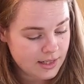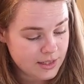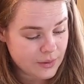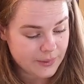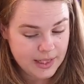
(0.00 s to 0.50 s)

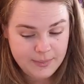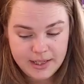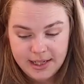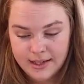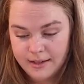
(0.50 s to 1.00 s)
So I'll keep it
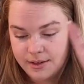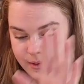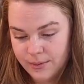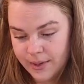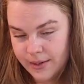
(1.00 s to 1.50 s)
in here
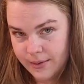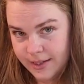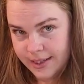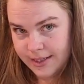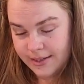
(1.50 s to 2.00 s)
with all of
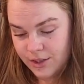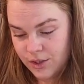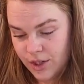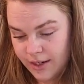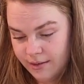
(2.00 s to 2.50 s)
this
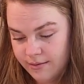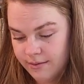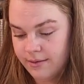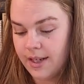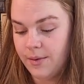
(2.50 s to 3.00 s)
gel.
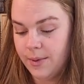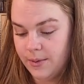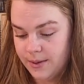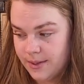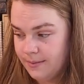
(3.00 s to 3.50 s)
That would be
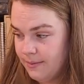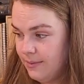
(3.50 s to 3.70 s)
awesome.